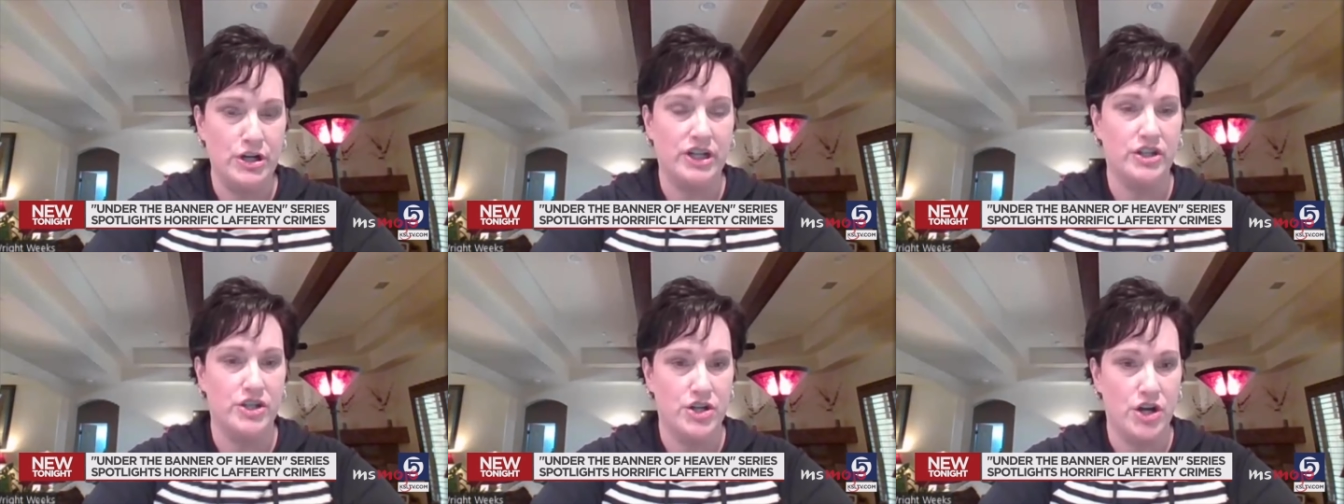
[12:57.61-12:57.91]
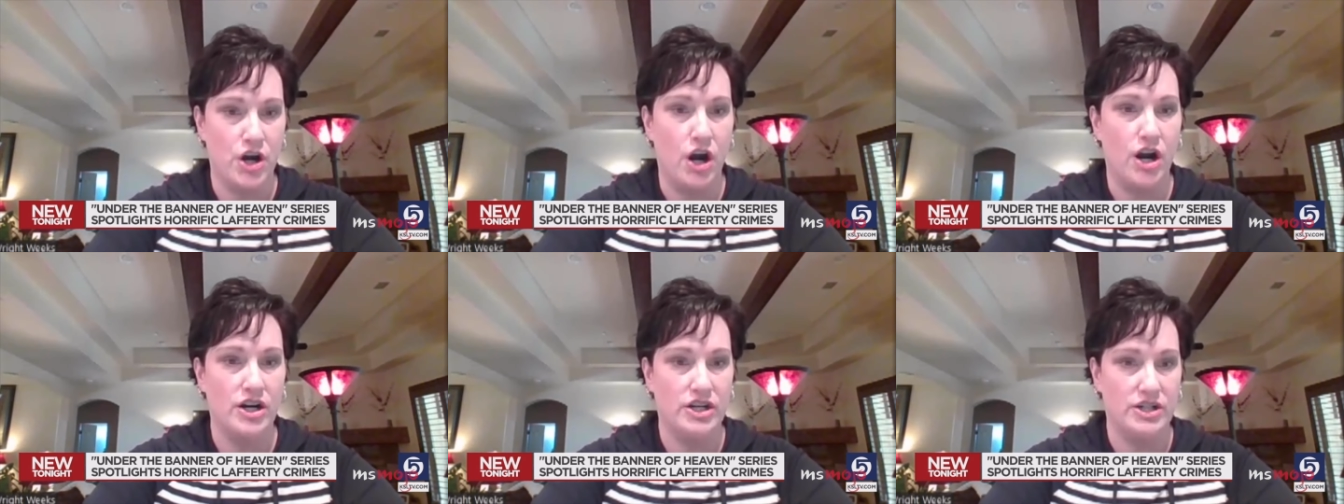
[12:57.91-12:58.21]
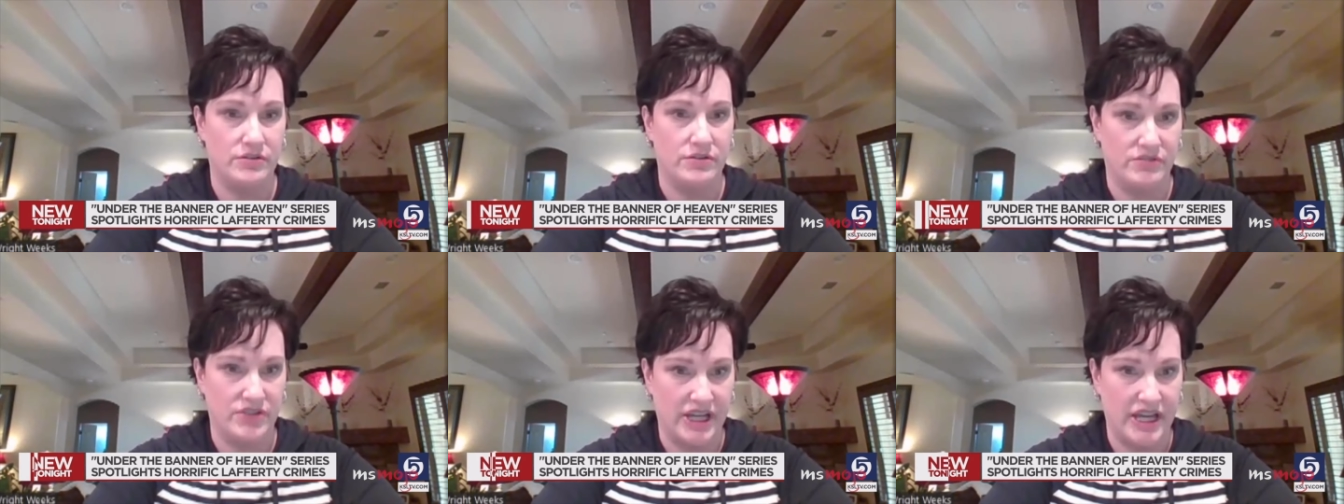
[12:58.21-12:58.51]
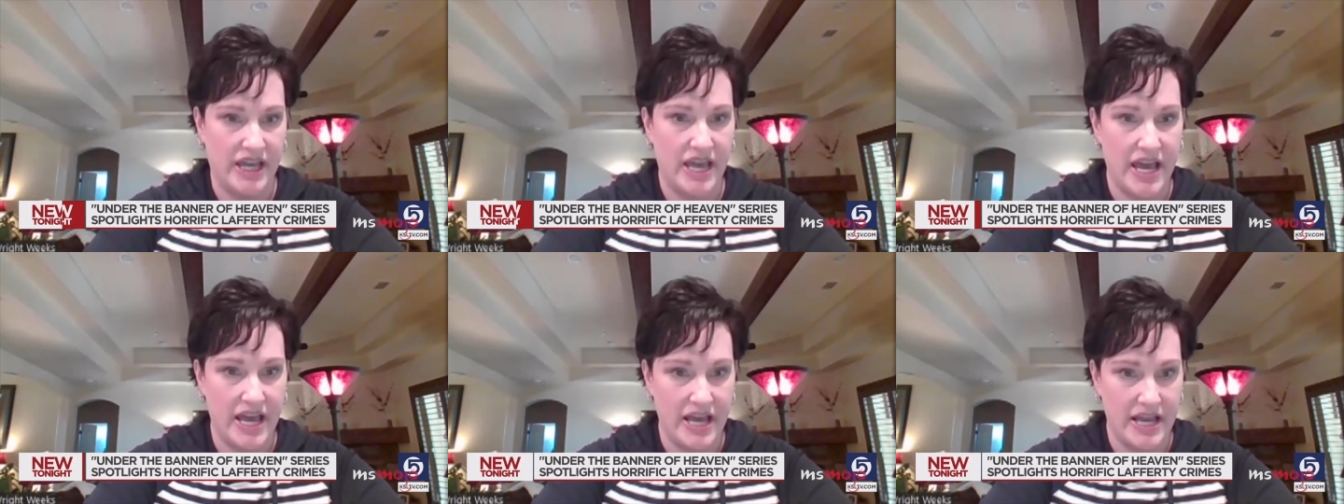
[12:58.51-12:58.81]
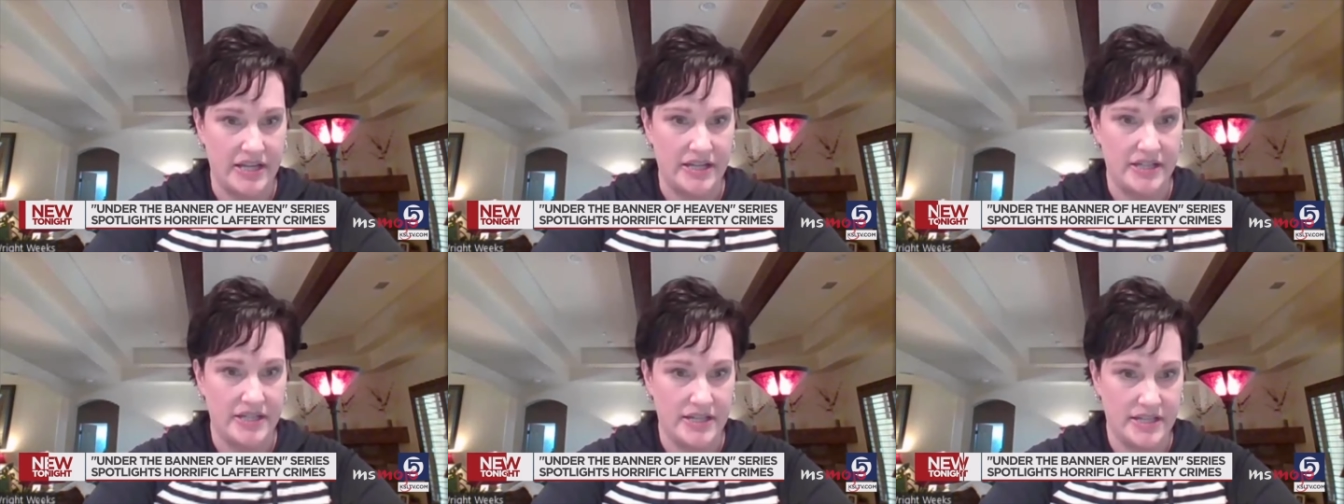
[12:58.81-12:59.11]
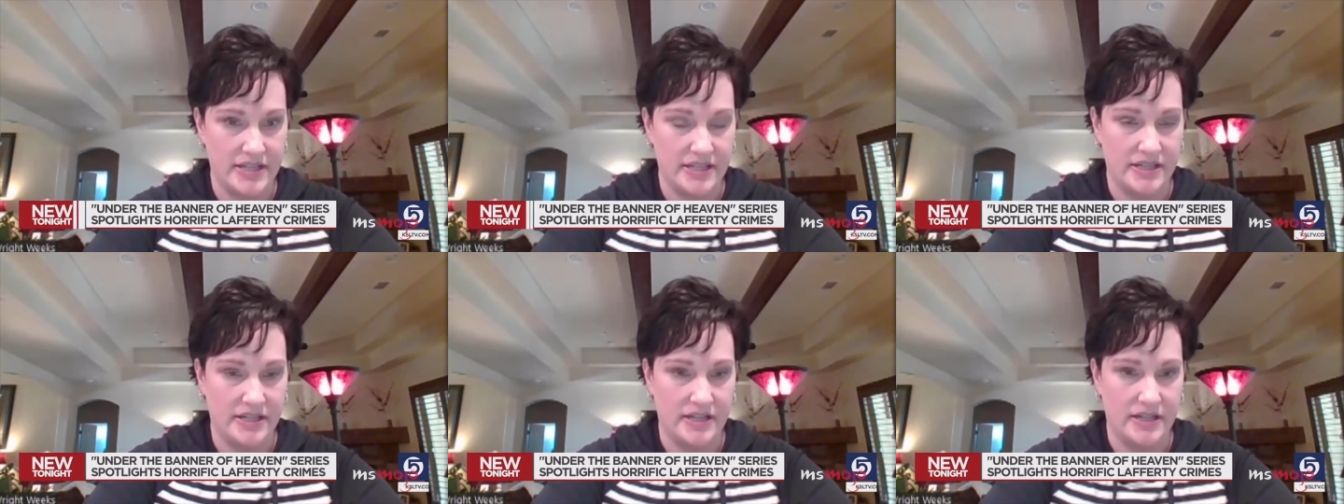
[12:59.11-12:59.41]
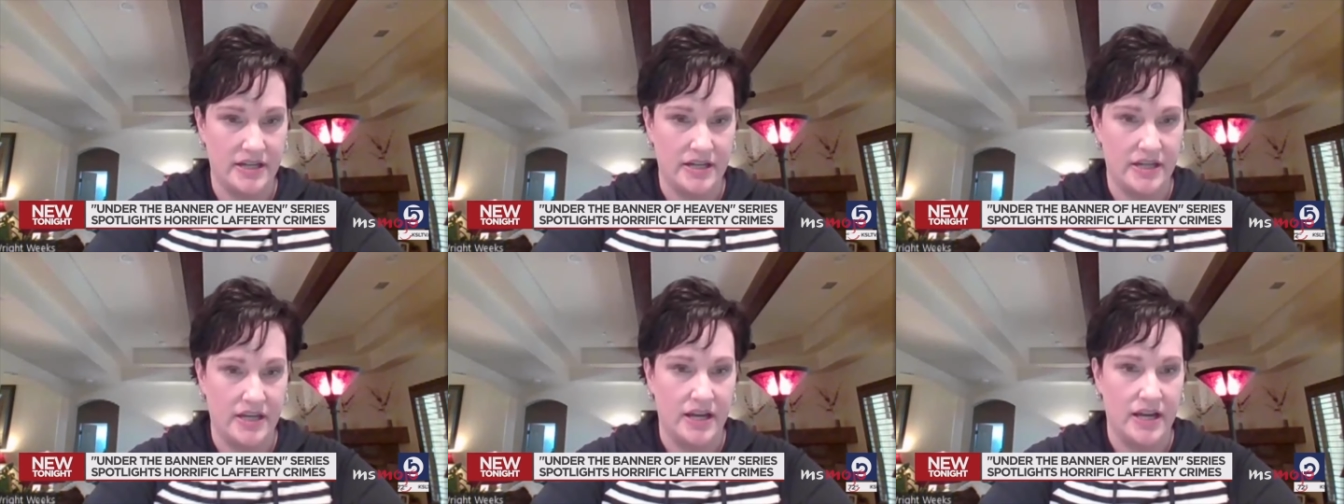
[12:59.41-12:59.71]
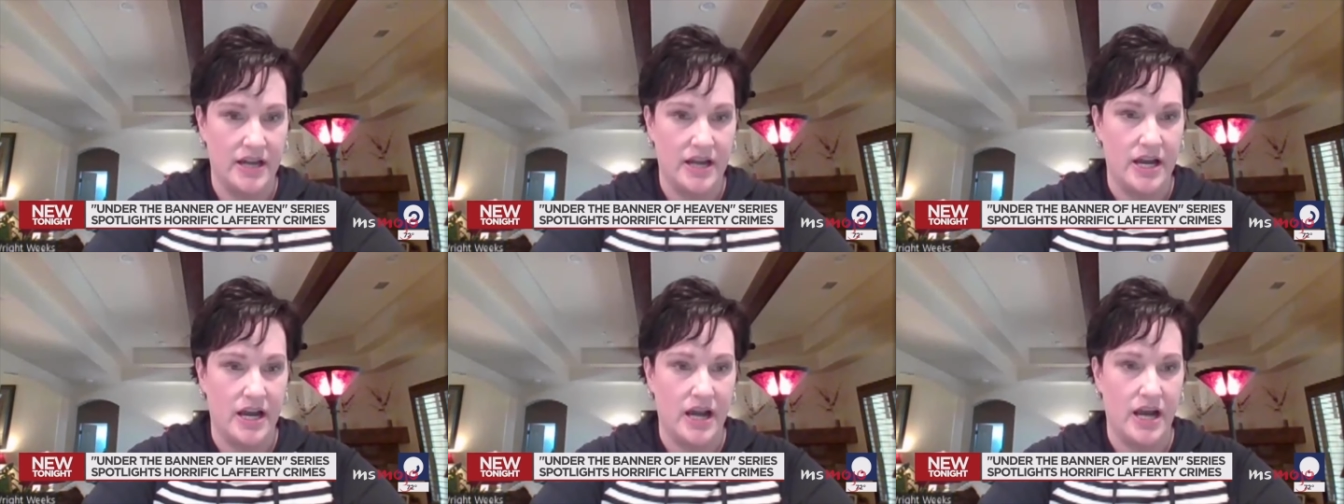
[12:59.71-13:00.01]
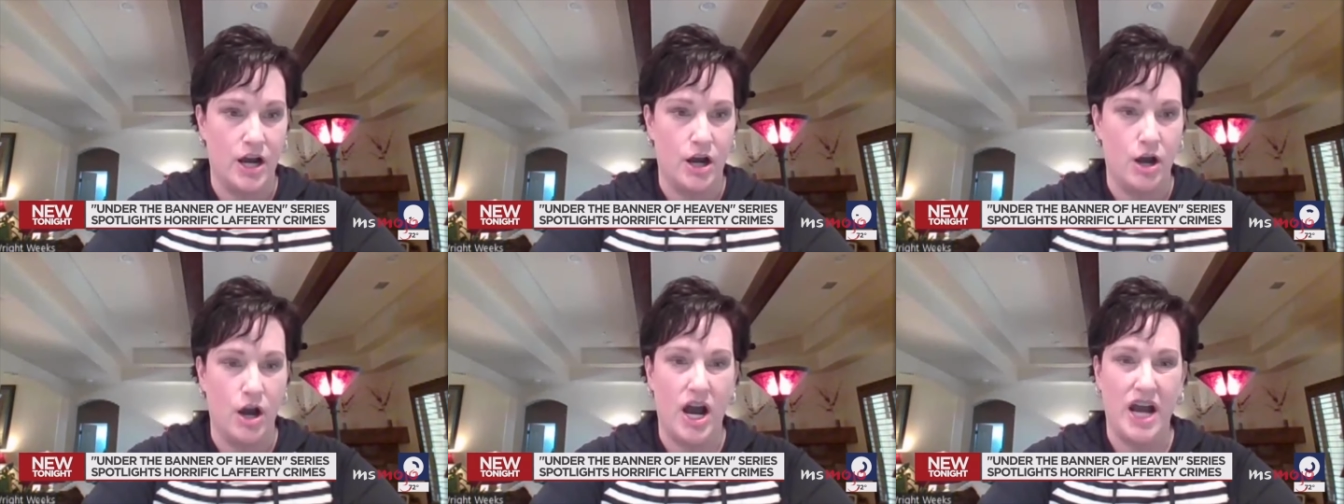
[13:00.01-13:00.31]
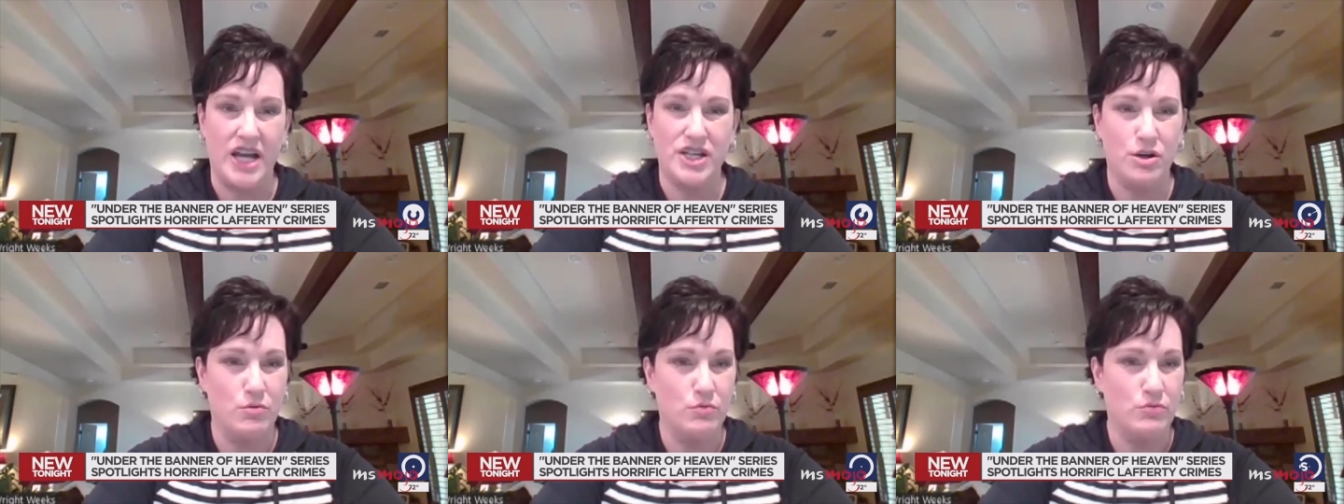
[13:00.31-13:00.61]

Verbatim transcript: took charge of the case, I